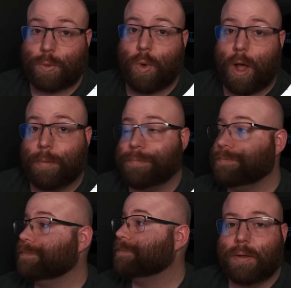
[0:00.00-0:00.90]
as well.
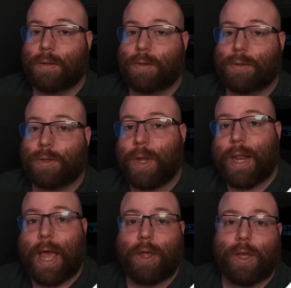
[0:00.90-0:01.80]
So
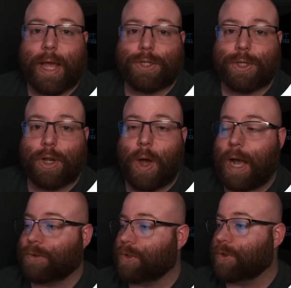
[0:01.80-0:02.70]
yeah, now you guys should know
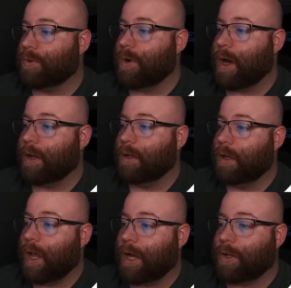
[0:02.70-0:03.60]
how
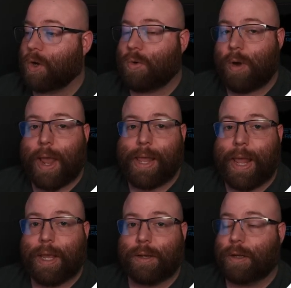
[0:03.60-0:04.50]
to create
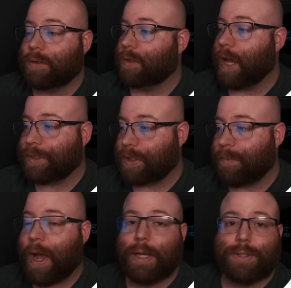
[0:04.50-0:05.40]
and
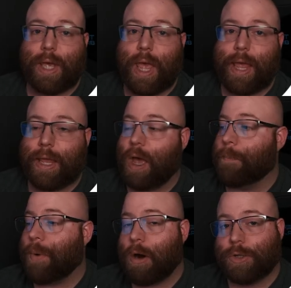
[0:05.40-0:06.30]
customize a
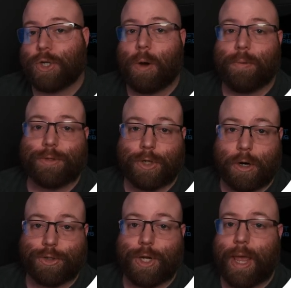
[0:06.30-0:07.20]
bar chart with
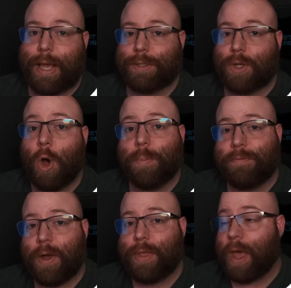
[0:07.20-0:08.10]
Chart.js. I hope you
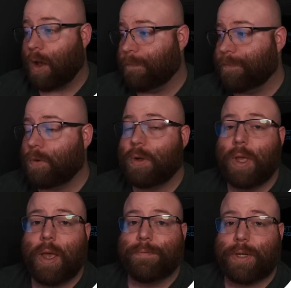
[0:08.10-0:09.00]
found that helpful.
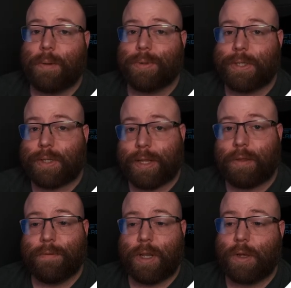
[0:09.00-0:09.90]
If you did, please like
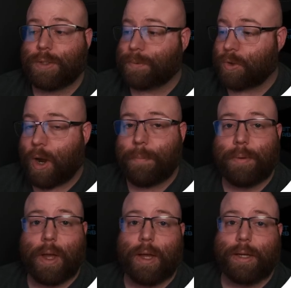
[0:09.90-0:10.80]
the video, subscribe
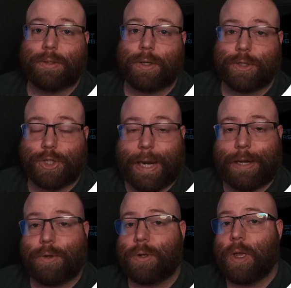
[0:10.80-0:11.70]
to the
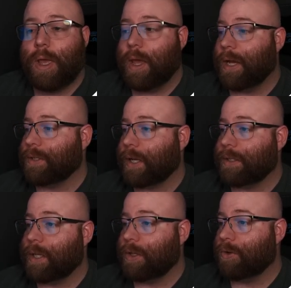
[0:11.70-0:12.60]
channel as I
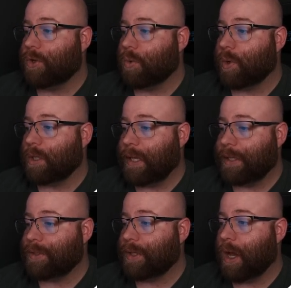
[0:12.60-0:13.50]
continue to
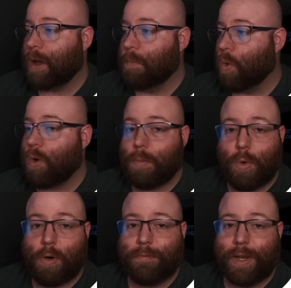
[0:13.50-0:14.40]
release more and
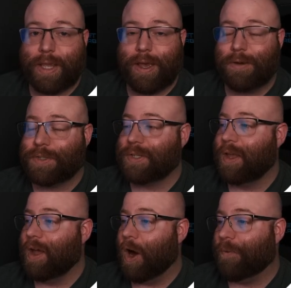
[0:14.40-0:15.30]
more videos,
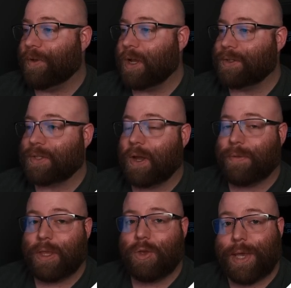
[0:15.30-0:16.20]
hopefully on
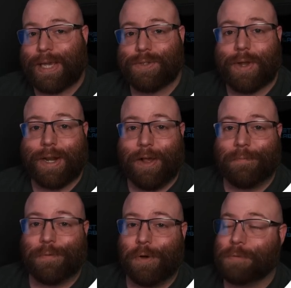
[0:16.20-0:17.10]
stuff that you guys find
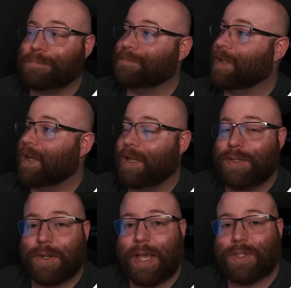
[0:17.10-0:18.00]
helpful.
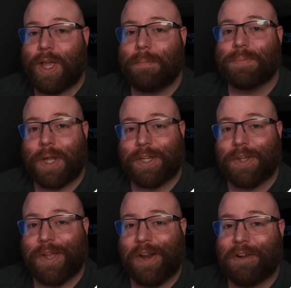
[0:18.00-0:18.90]
Until next time, talk
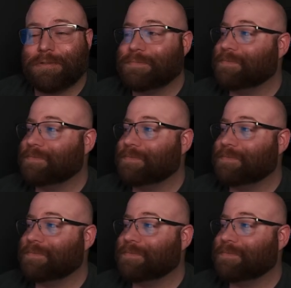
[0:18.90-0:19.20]
to you later.